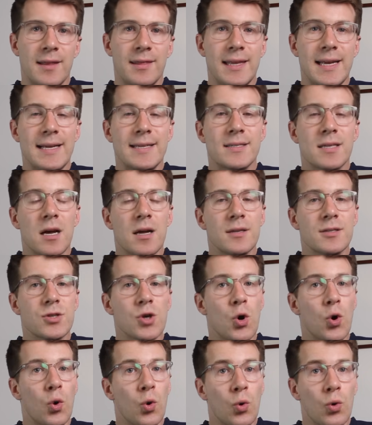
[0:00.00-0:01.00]
These aren't
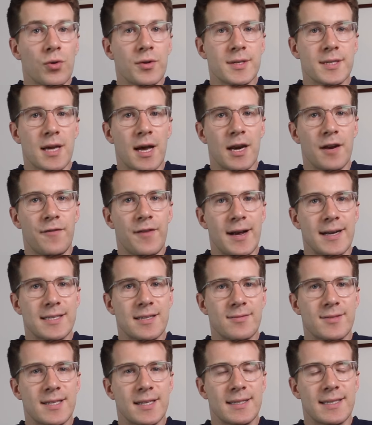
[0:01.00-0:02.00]
all the side effects
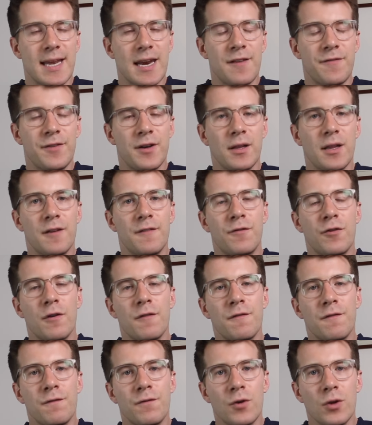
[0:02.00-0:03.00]
of sildenafil, and for a
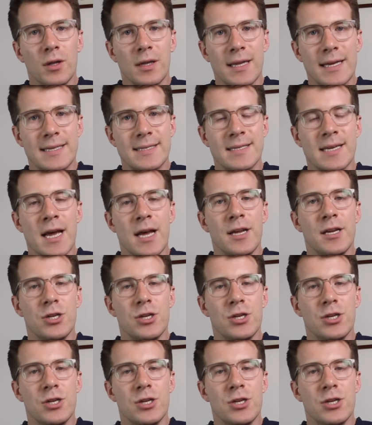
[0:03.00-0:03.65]
full list,